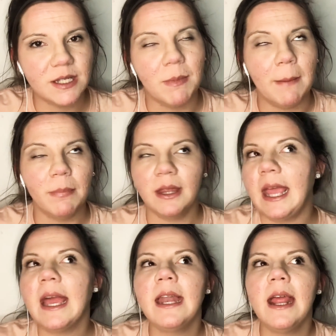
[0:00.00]
My
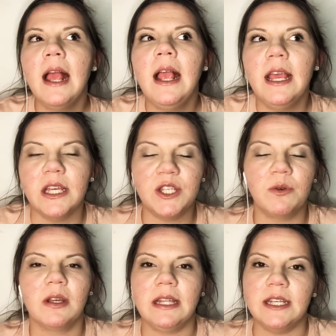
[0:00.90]
plan is to
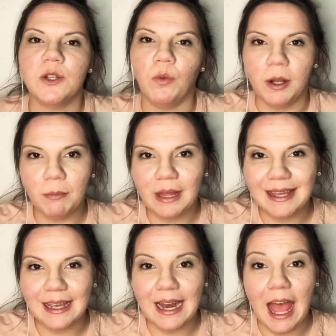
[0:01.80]
release 1
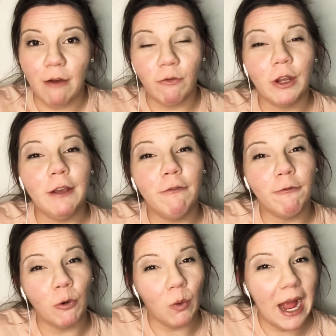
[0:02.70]
blanket every
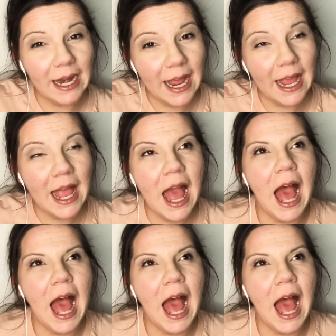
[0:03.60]
Friday.